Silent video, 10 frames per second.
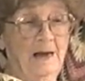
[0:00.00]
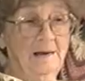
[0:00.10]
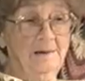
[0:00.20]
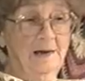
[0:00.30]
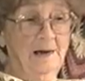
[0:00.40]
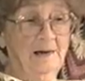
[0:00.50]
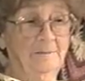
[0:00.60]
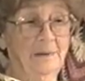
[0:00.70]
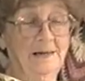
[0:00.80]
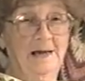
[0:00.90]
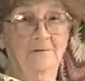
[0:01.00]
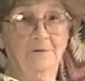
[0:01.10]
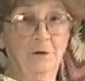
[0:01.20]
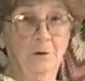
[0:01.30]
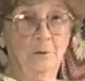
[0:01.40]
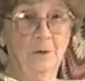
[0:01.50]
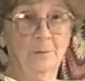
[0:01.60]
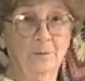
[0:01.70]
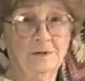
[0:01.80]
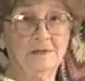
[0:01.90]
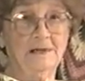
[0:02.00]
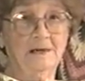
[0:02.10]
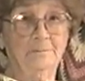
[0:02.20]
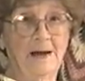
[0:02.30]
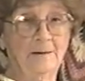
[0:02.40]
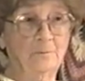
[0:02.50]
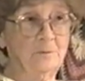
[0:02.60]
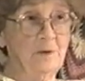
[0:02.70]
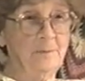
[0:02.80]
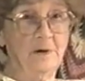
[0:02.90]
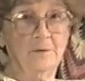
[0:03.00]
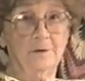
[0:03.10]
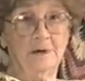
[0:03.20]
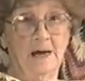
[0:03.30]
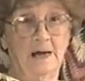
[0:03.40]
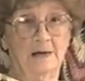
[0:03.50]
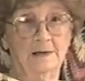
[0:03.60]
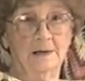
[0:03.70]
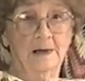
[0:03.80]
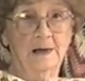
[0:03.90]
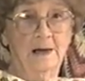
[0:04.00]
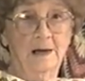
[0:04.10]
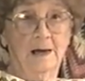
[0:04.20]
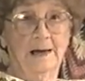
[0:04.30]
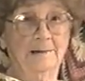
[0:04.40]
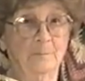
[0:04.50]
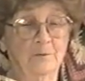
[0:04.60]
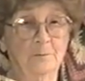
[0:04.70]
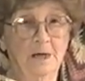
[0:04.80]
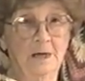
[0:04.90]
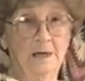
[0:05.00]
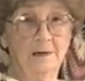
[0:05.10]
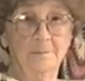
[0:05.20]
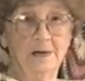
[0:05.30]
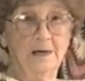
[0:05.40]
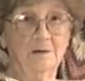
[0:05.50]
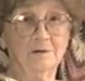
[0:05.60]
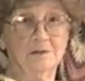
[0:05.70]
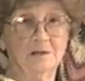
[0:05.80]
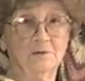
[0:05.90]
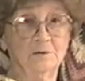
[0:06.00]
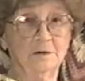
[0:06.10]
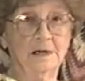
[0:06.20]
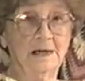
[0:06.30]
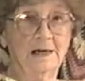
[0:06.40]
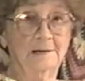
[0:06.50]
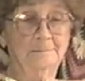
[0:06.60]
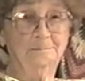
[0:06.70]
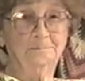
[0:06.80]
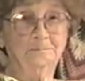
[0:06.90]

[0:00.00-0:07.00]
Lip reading: and my nephew was again back with my mother and dad, and with me and my youngest sister again.